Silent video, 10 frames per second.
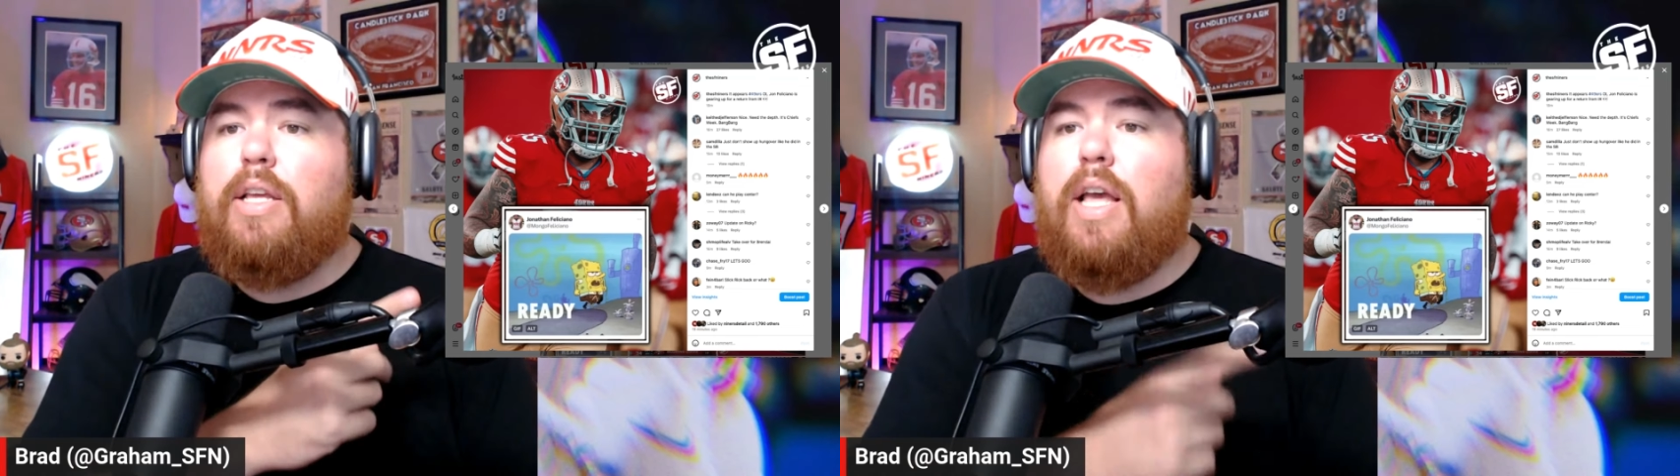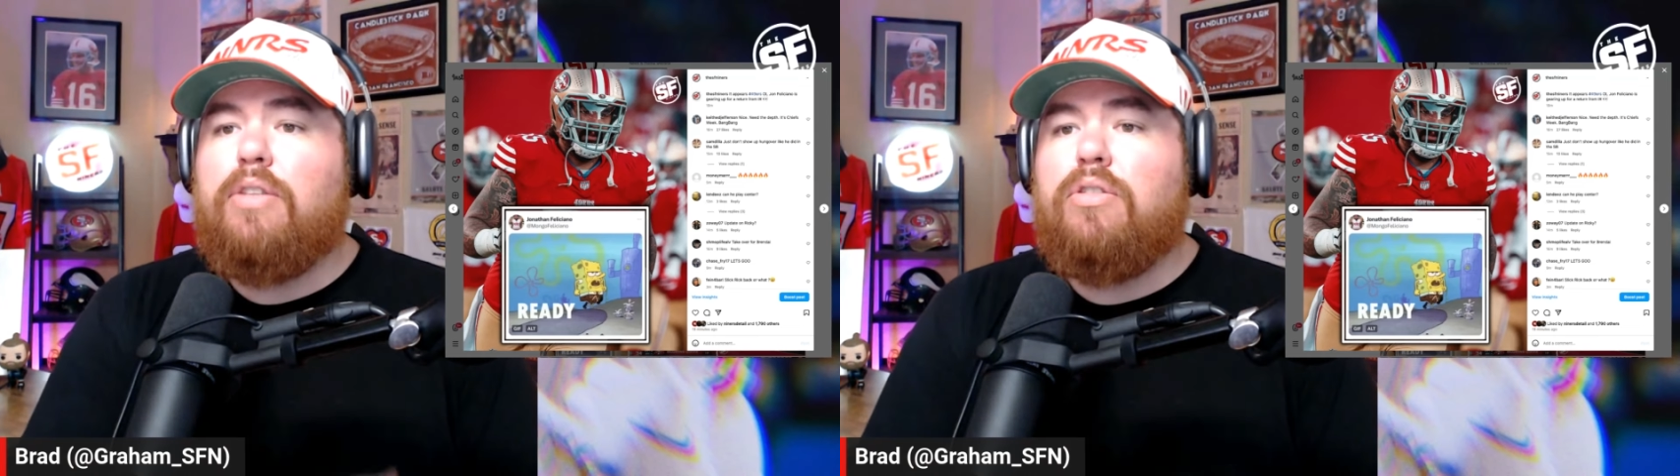
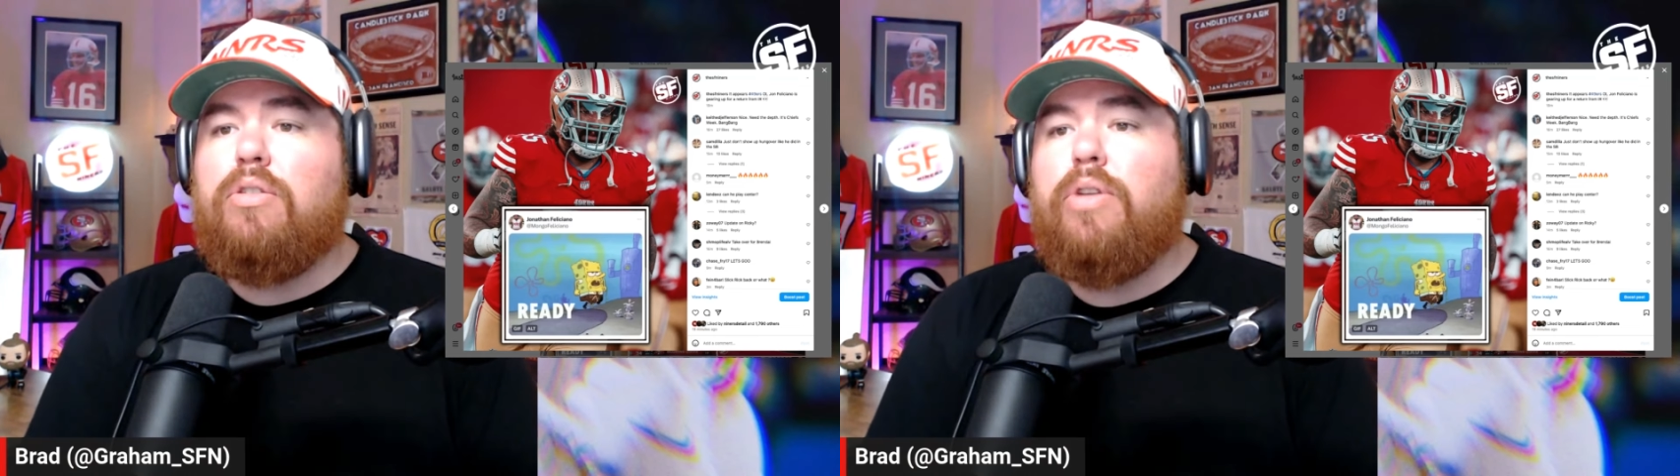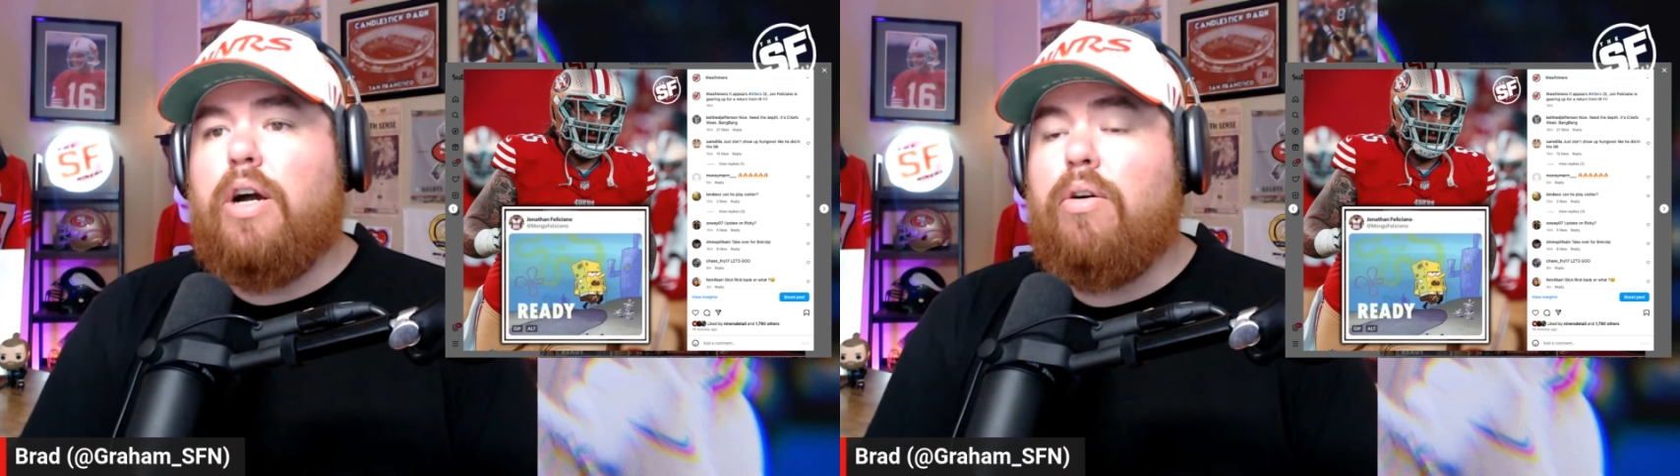And as you
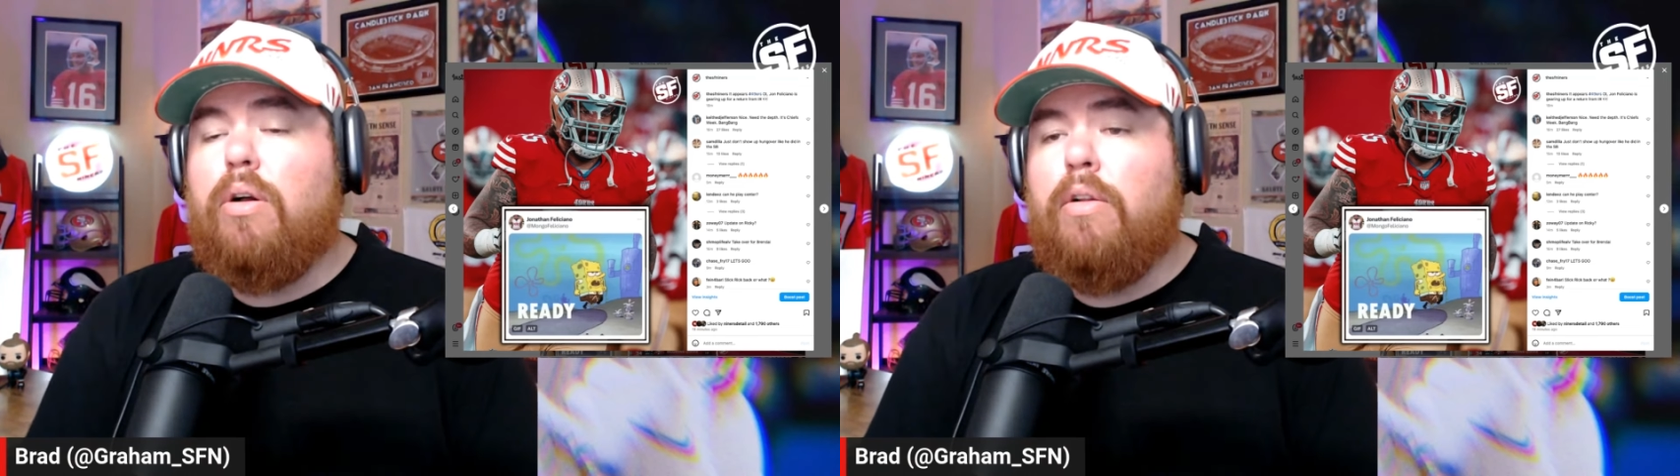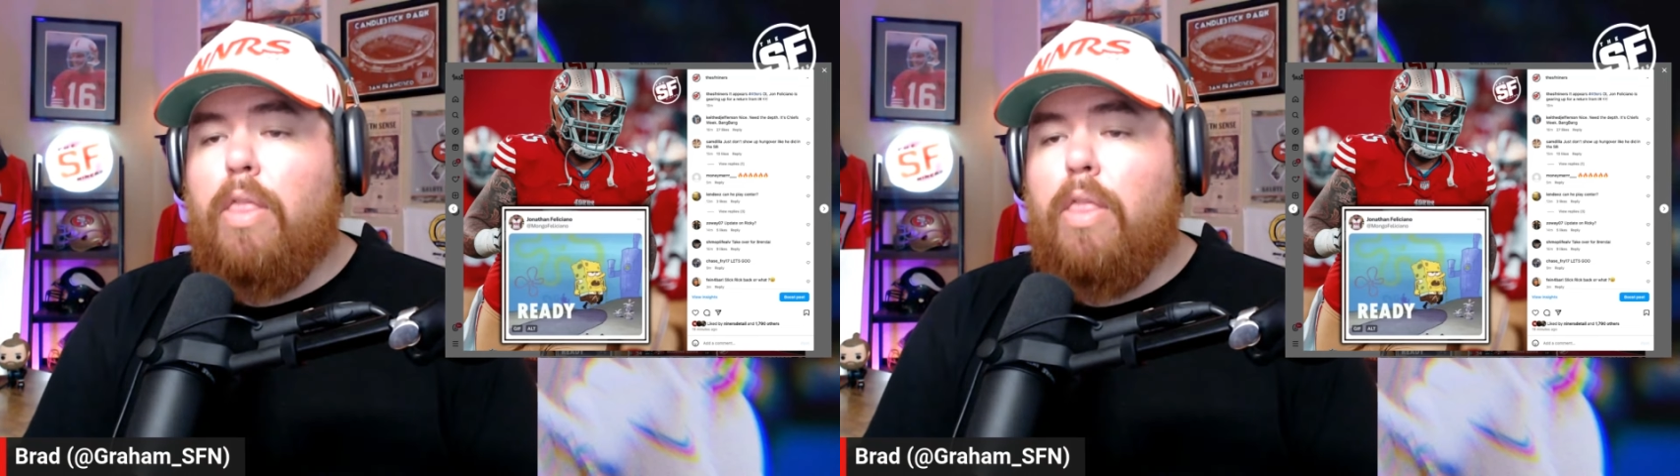know,